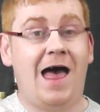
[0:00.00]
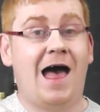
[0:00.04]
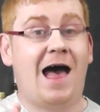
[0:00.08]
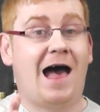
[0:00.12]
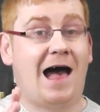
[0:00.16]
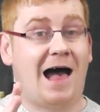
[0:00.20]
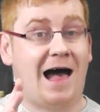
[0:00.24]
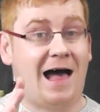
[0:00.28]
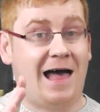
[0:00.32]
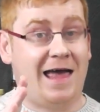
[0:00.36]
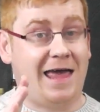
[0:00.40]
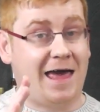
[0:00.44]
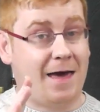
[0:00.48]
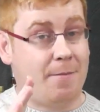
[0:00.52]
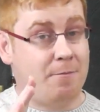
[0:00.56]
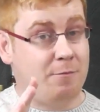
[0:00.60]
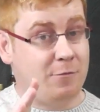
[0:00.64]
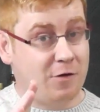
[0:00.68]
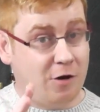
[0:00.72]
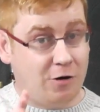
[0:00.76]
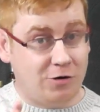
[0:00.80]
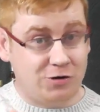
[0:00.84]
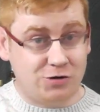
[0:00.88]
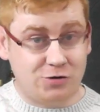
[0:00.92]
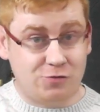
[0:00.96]
I am
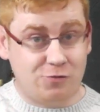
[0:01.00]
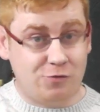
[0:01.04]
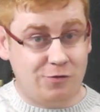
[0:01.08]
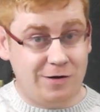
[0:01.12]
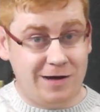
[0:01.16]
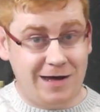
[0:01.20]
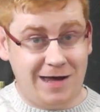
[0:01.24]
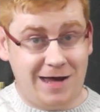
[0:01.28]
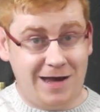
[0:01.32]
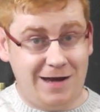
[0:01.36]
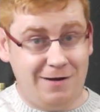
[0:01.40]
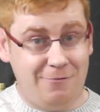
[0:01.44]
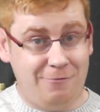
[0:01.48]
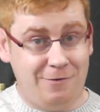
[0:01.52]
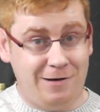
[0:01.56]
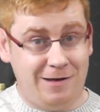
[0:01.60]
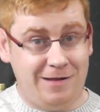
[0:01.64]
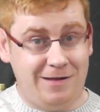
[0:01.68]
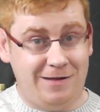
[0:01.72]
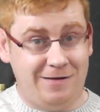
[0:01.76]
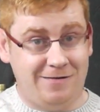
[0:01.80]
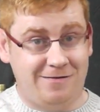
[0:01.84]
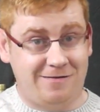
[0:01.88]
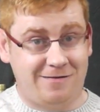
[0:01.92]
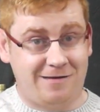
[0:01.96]
not going anywhere
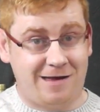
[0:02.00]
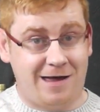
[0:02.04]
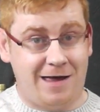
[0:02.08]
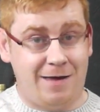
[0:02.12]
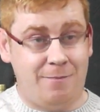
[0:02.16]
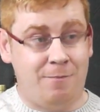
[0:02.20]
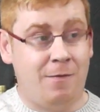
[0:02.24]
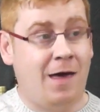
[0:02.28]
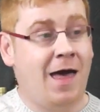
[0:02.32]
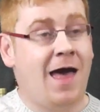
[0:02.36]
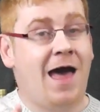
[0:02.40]
this time.